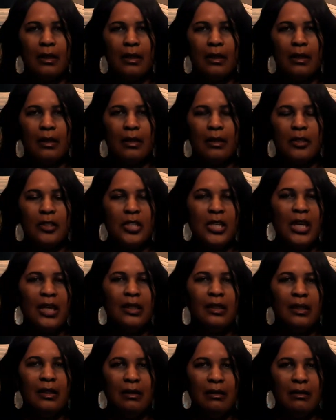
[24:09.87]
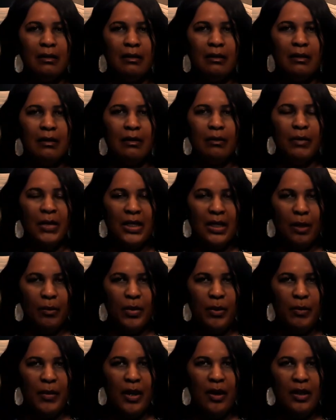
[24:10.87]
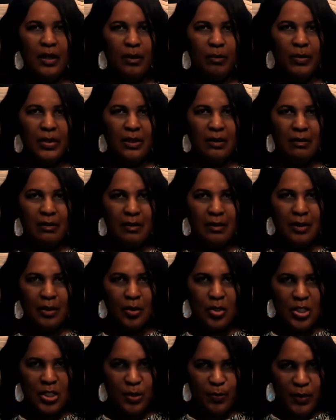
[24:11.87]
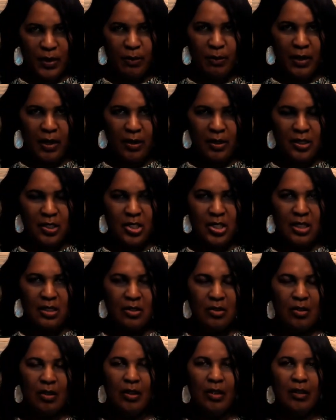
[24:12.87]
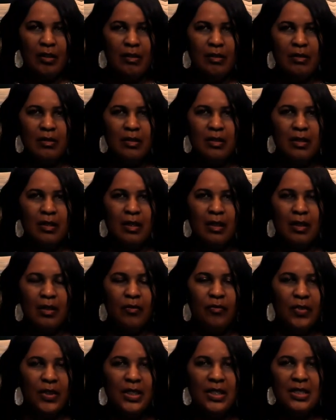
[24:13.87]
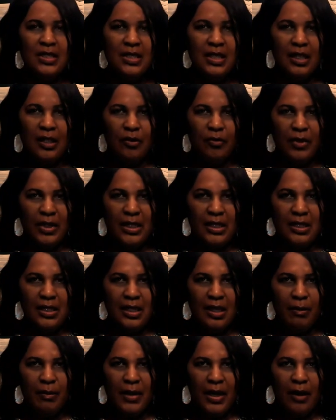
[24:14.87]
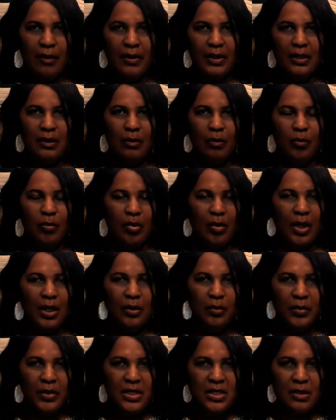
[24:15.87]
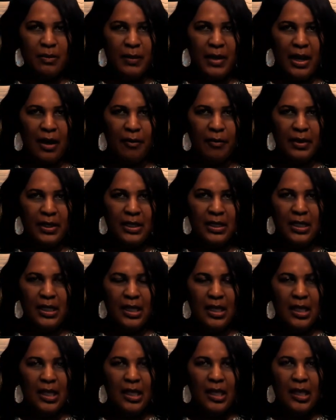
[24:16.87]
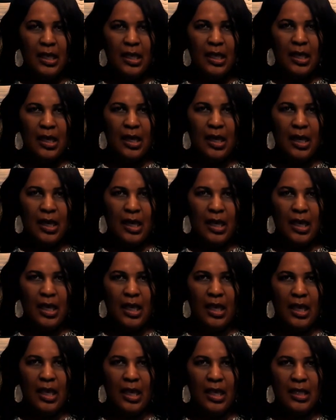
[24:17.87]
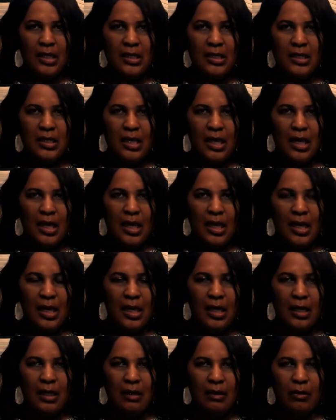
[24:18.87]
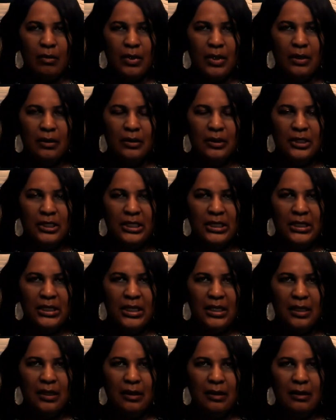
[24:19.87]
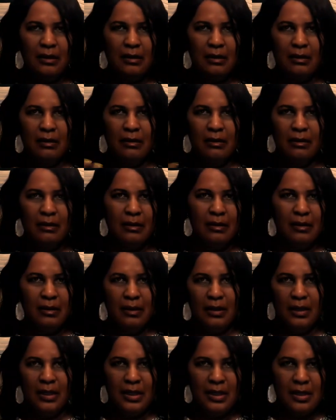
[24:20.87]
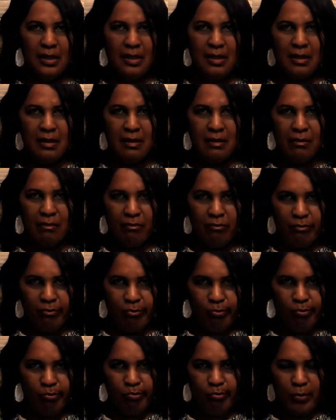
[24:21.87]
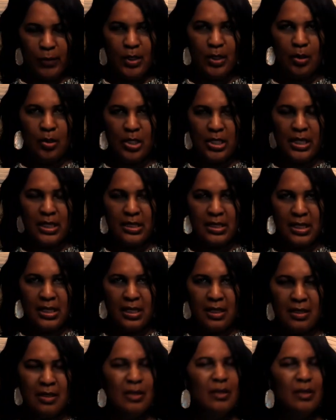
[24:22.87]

Shannon may not be married, but you know she's been married and she has daughters. Vicki's getting ready to get married. Braunwyn's married and uh, well, Gina is, you know, she has kids.